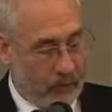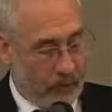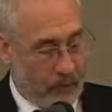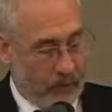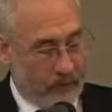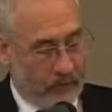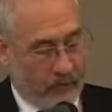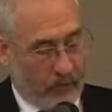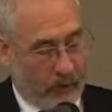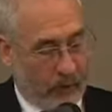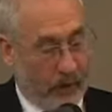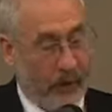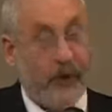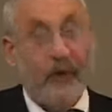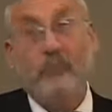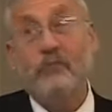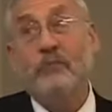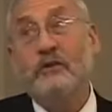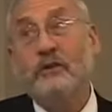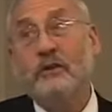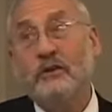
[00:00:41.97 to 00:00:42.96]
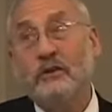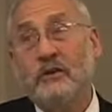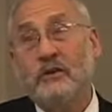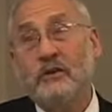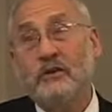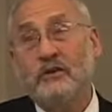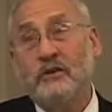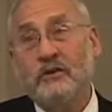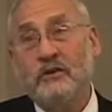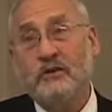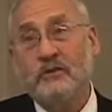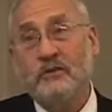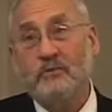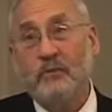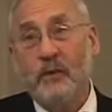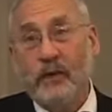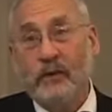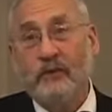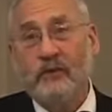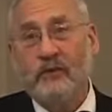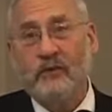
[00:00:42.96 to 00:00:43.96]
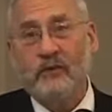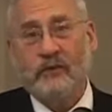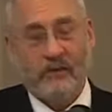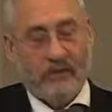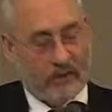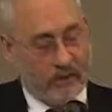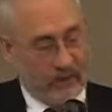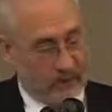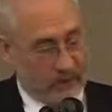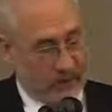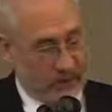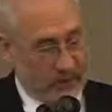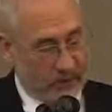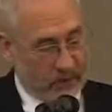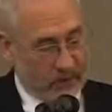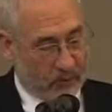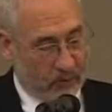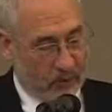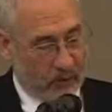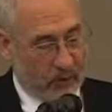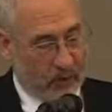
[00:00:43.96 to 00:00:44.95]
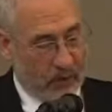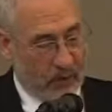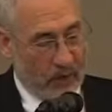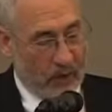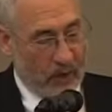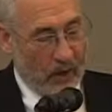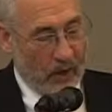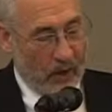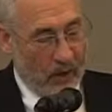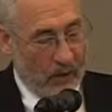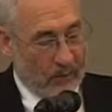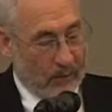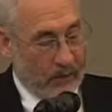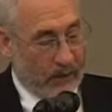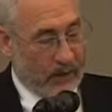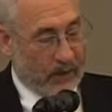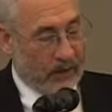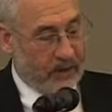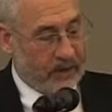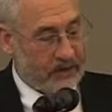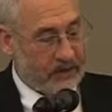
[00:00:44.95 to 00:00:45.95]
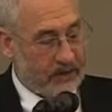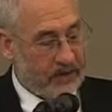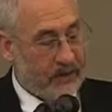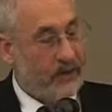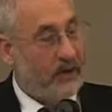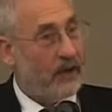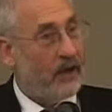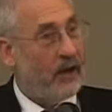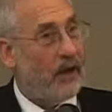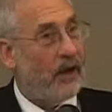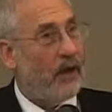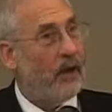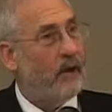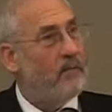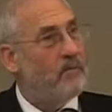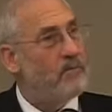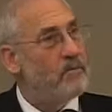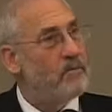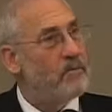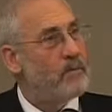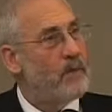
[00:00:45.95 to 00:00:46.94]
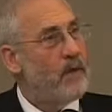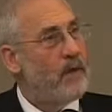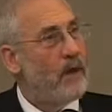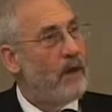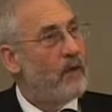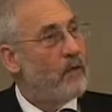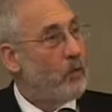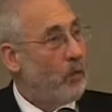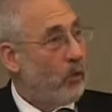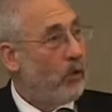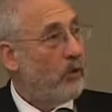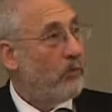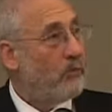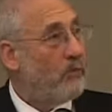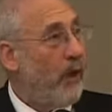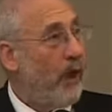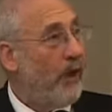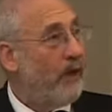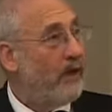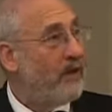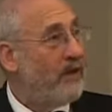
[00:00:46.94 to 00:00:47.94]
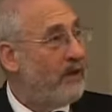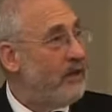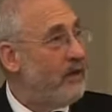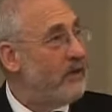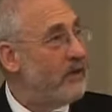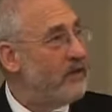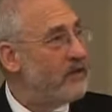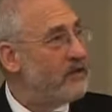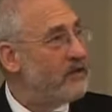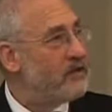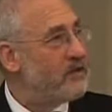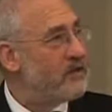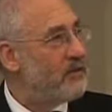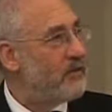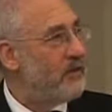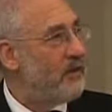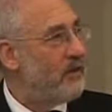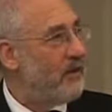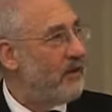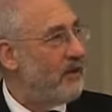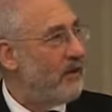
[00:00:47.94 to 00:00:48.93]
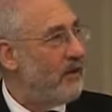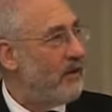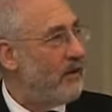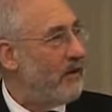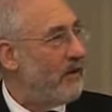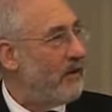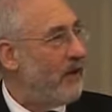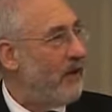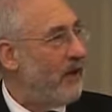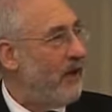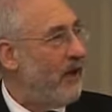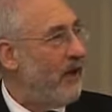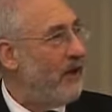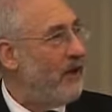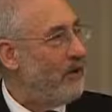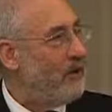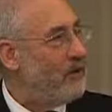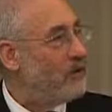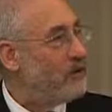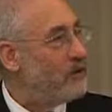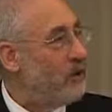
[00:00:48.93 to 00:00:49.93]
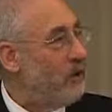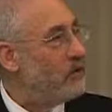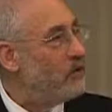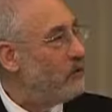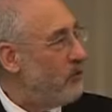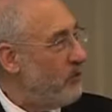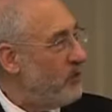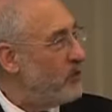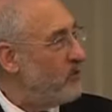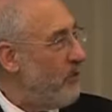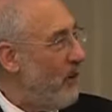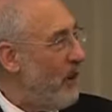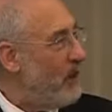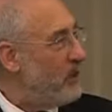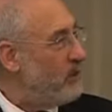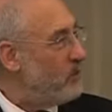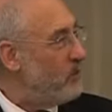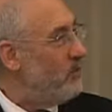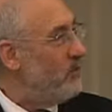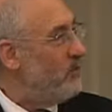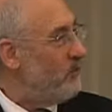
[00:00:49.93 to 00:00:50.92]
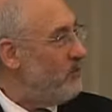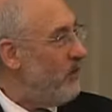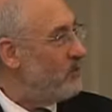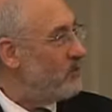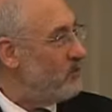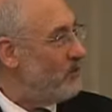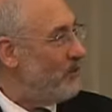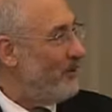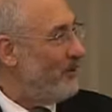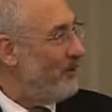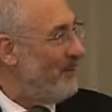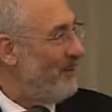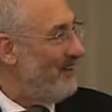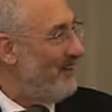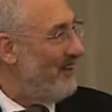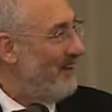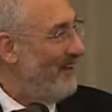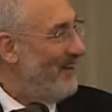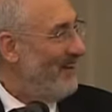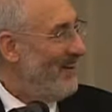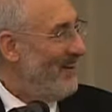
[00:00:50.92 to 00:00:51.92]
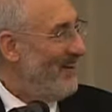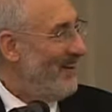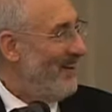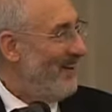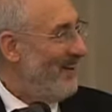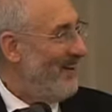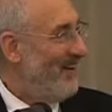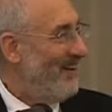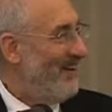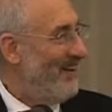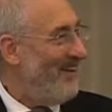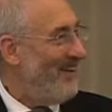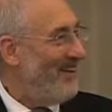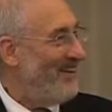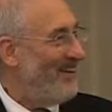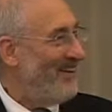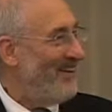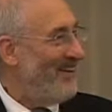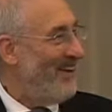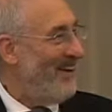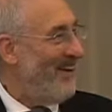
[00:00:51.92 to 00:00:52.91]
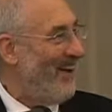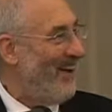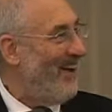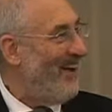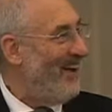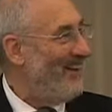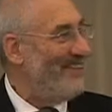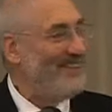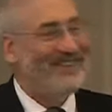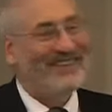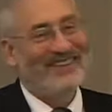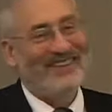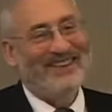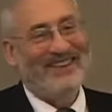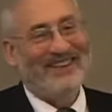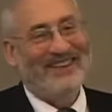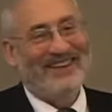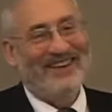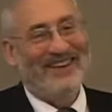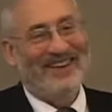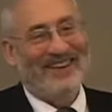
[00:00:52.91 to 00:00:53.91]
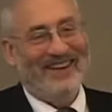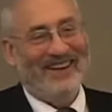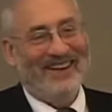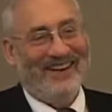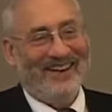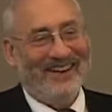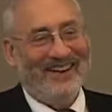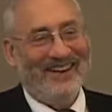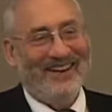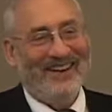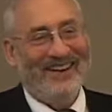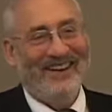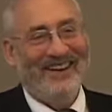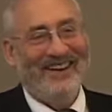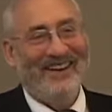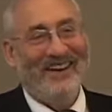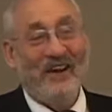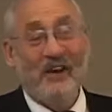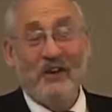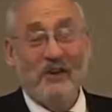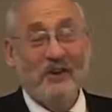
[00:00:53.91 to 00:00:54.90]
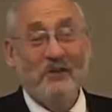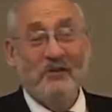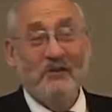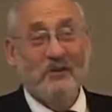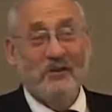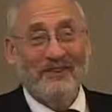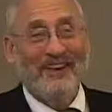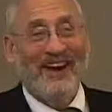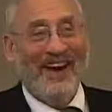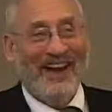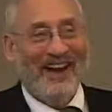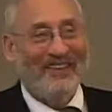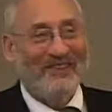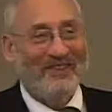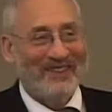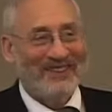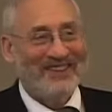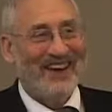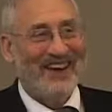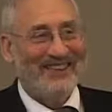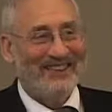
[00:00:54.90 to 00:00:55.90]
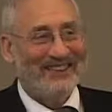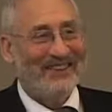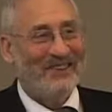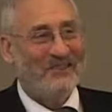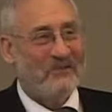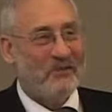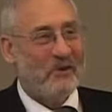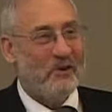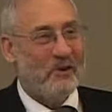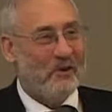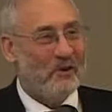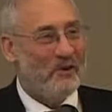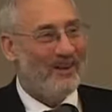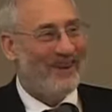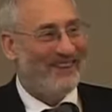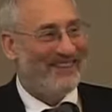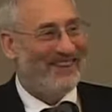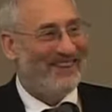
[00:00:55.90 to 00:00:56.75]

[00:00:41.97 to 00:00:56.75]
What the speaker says: for him to speak to this group, because the World Bank is a social responsible investor. And you shouldn't laugh, it's actually true.